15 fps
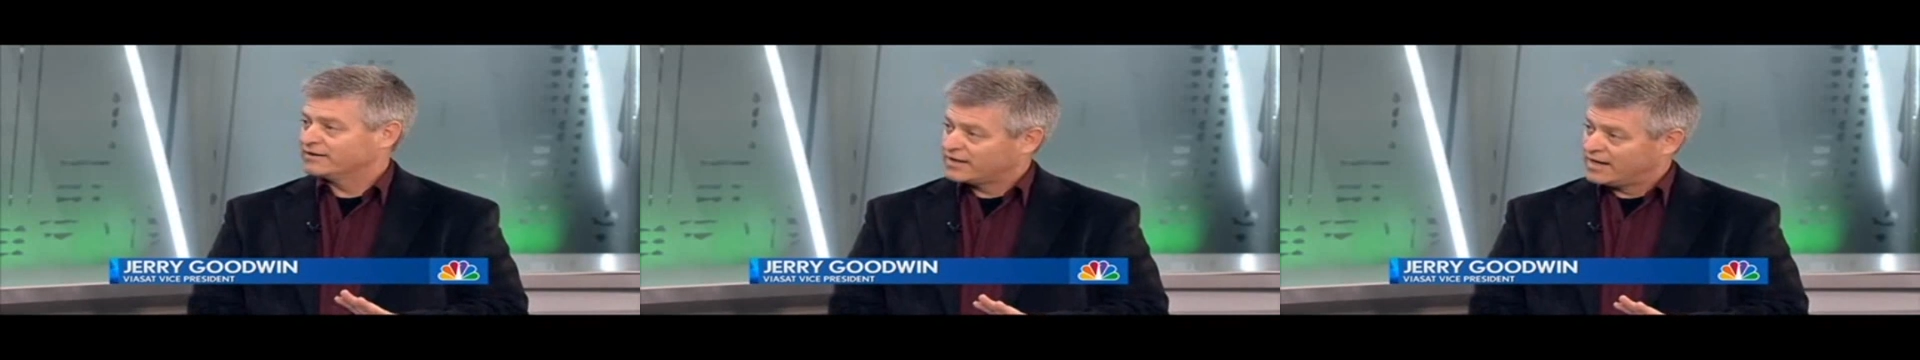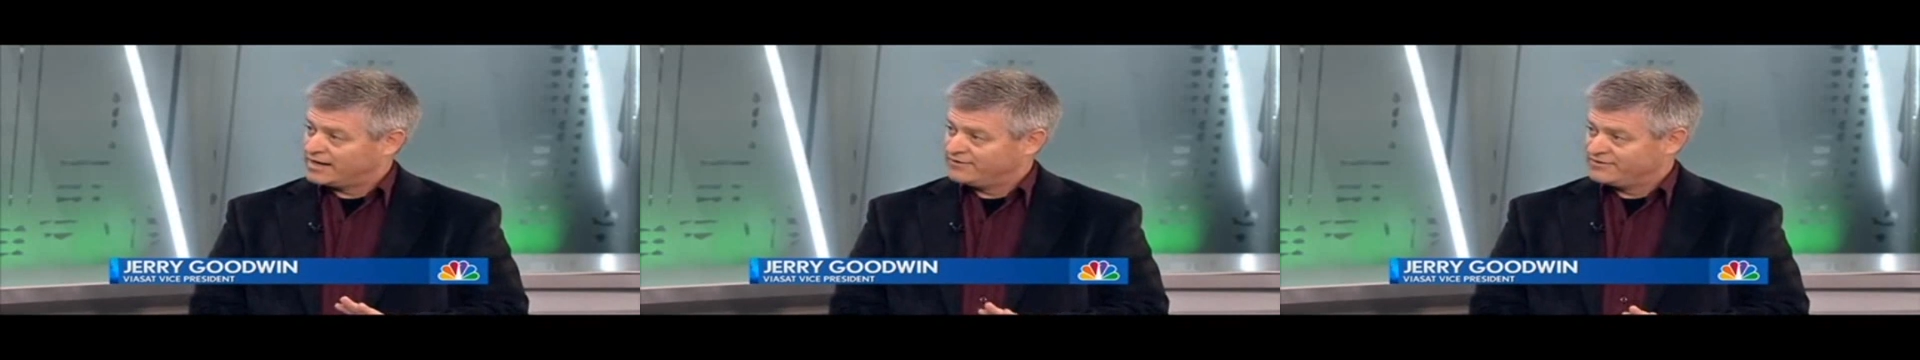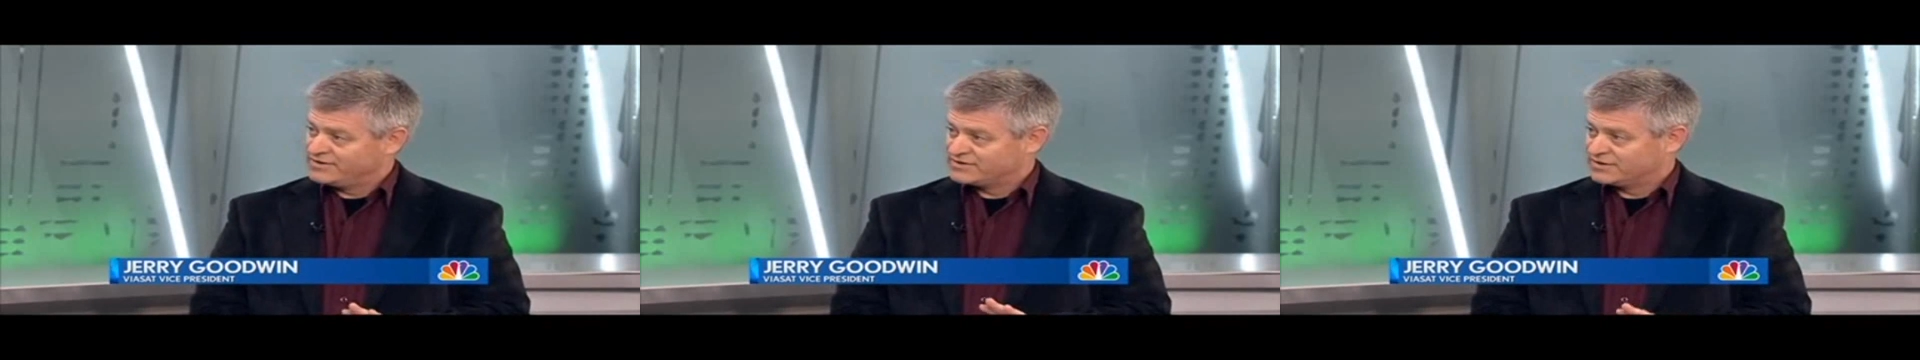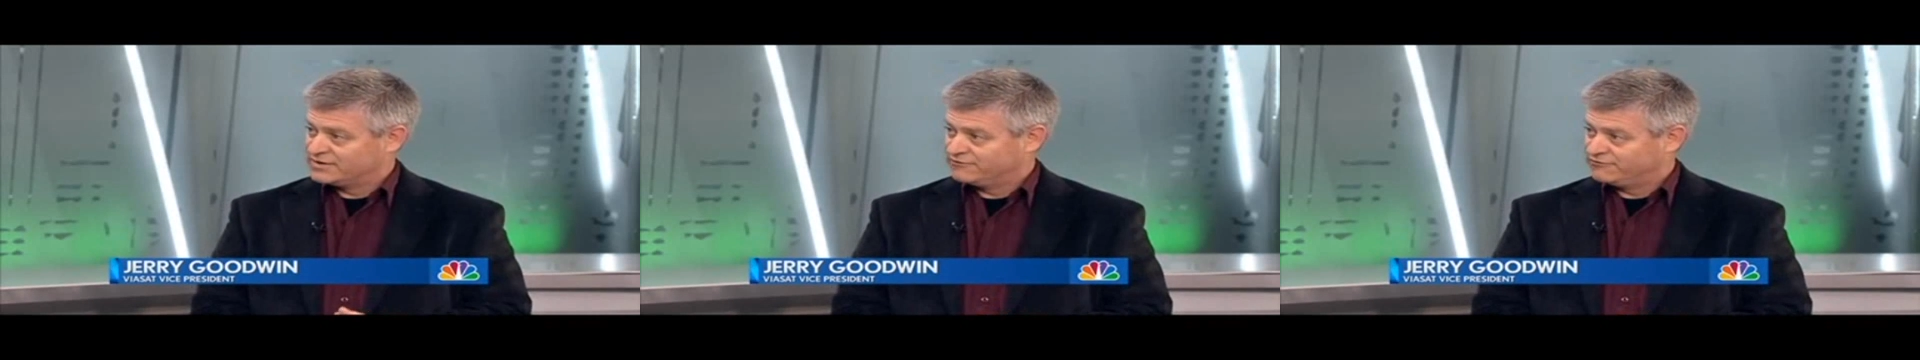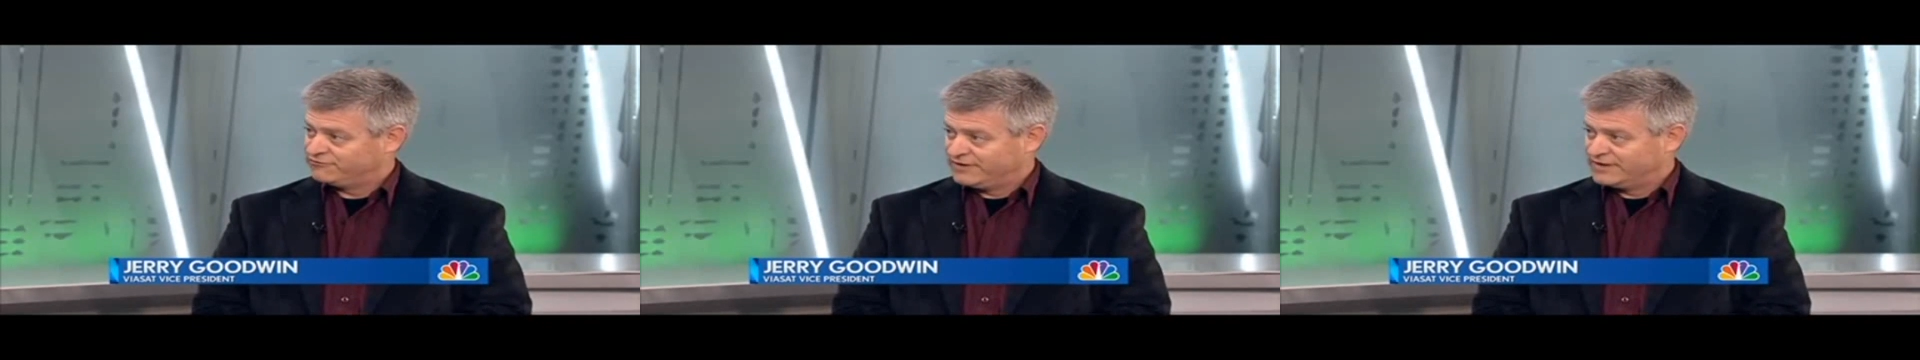kind of as a
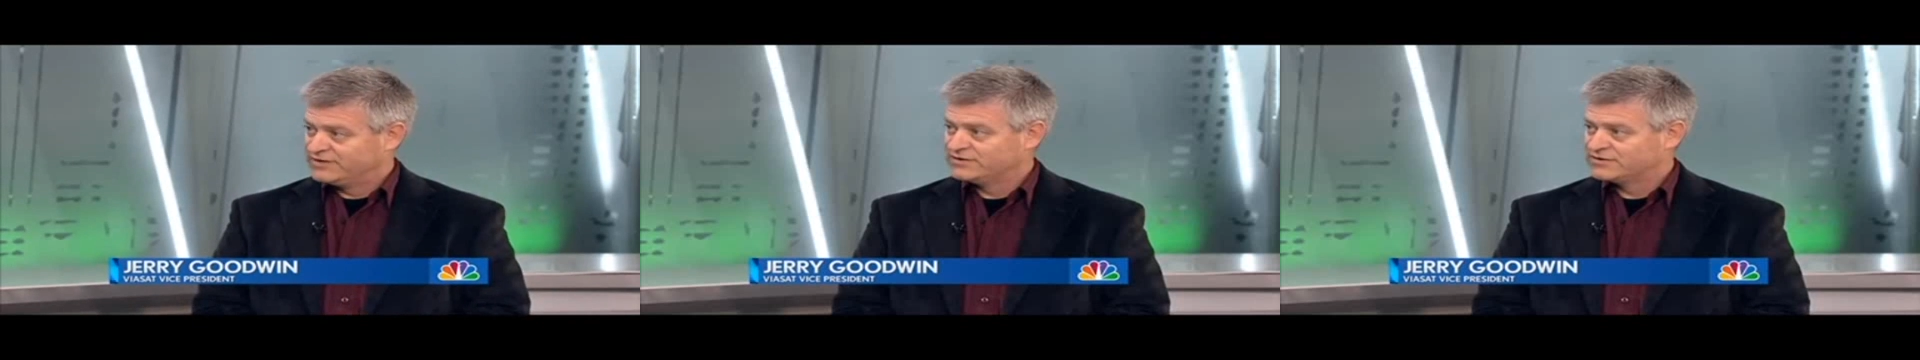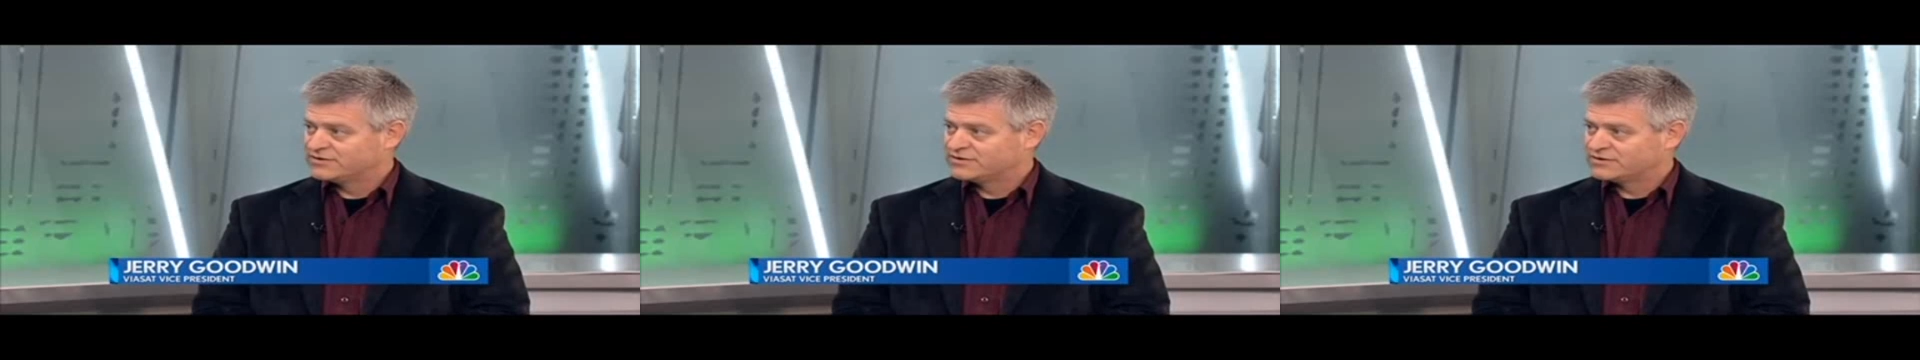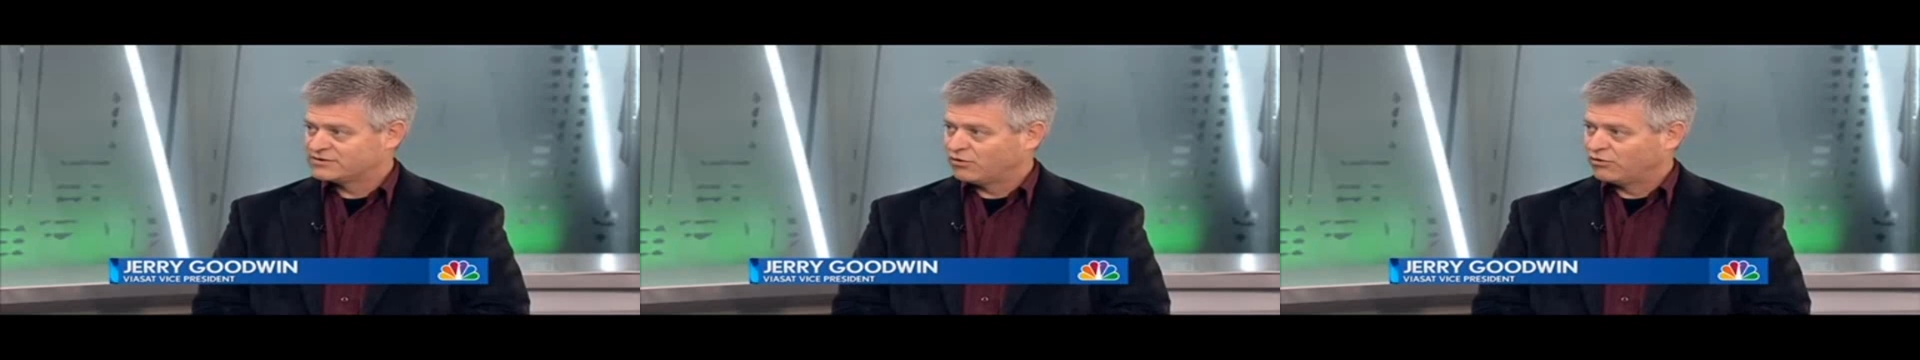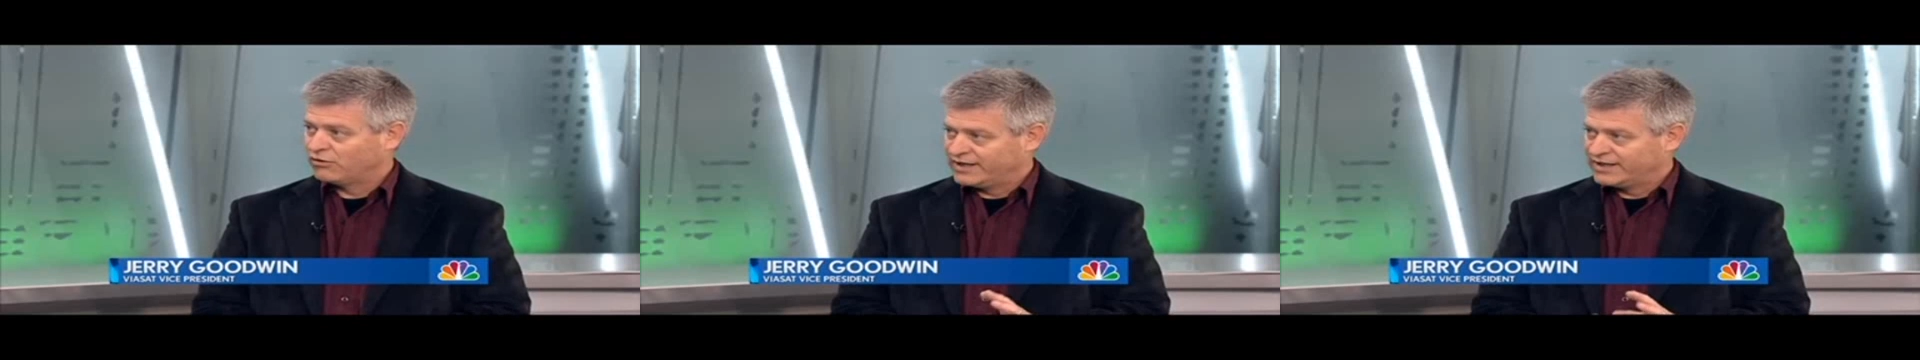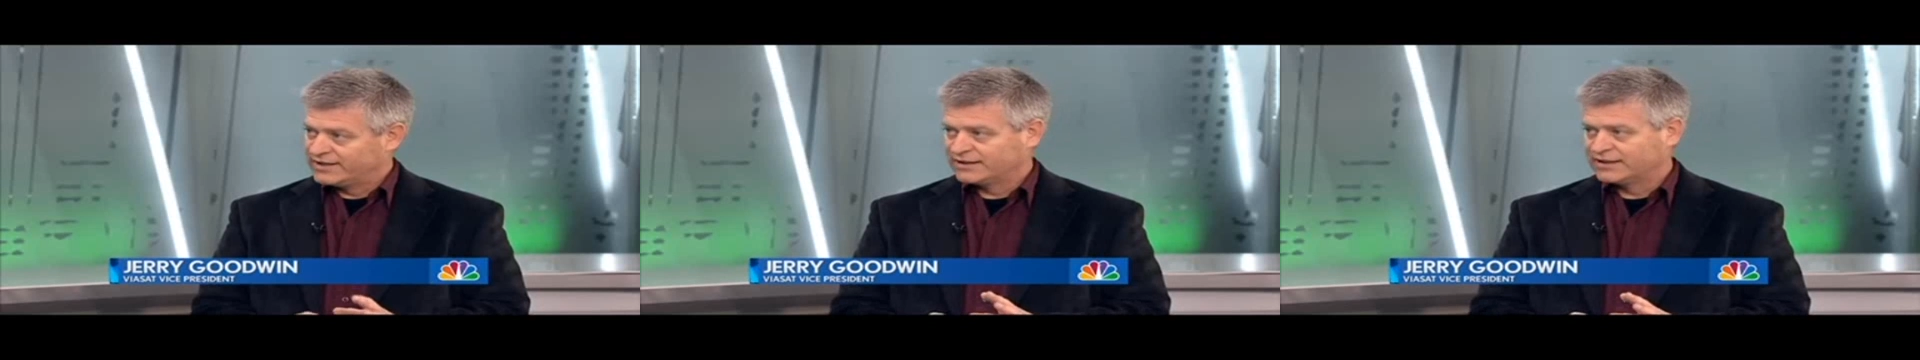
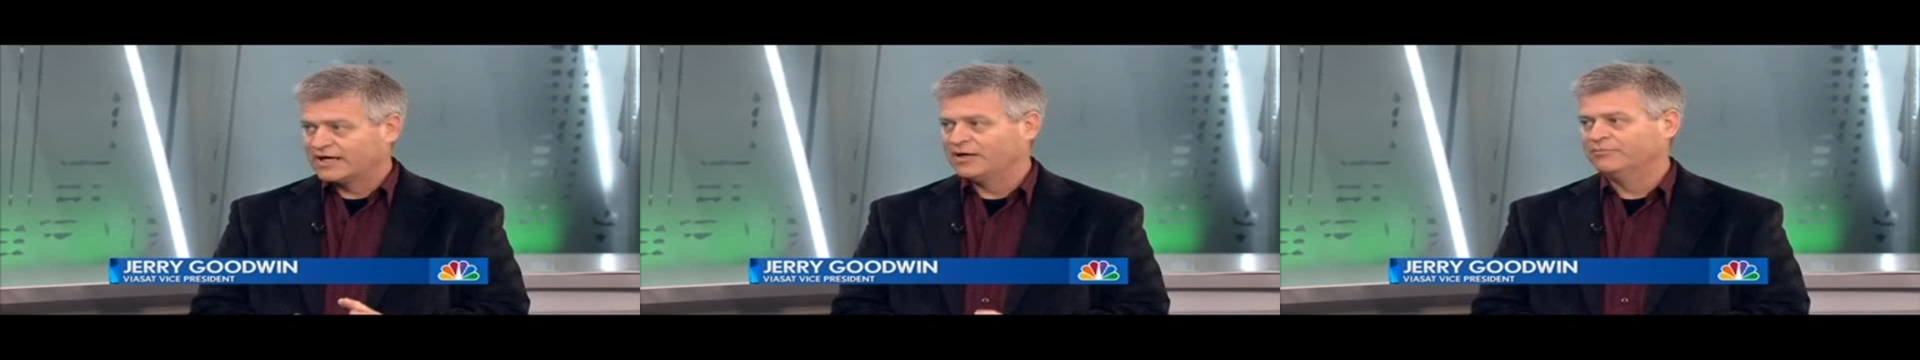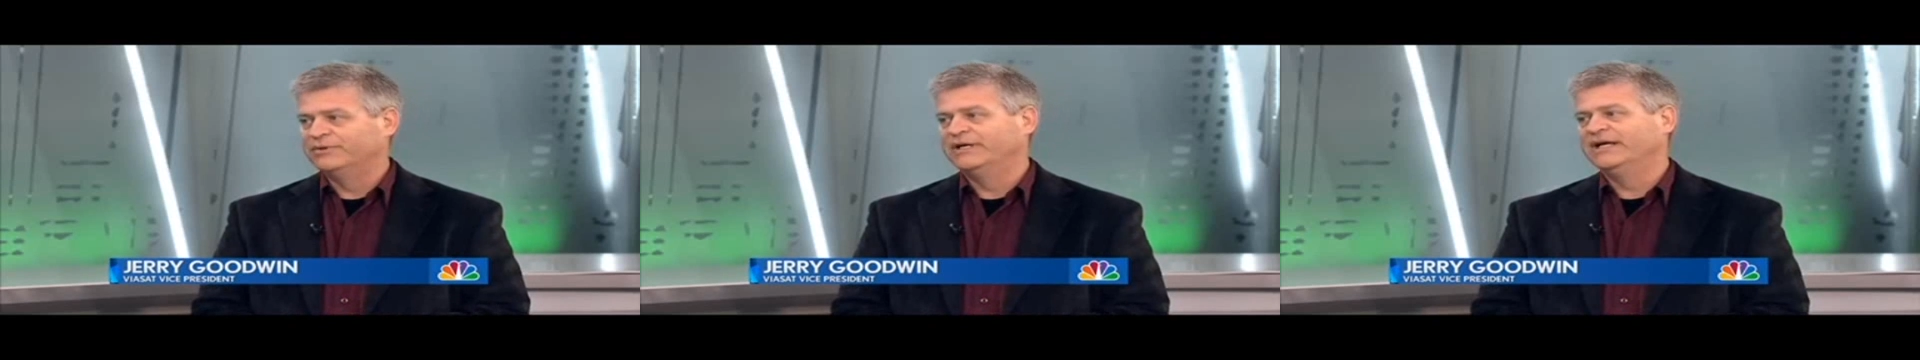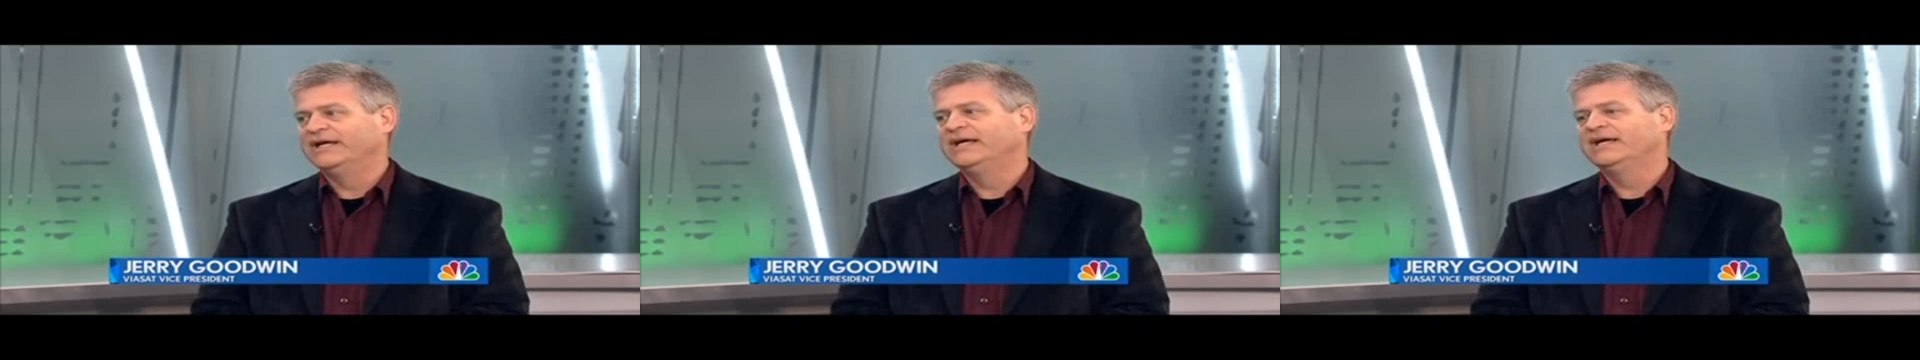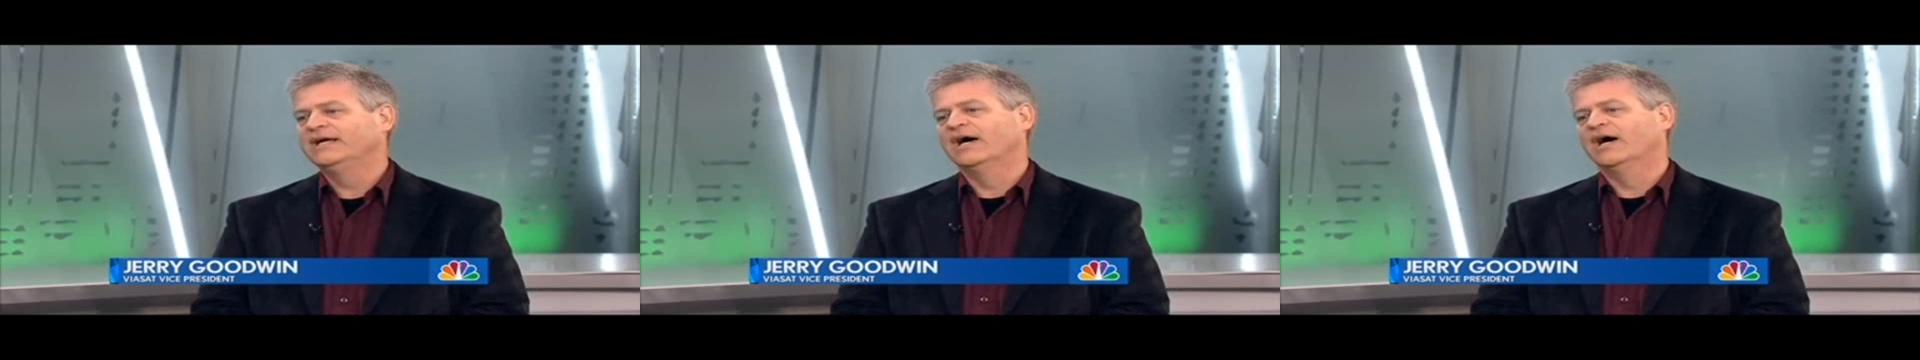defense-oriented company,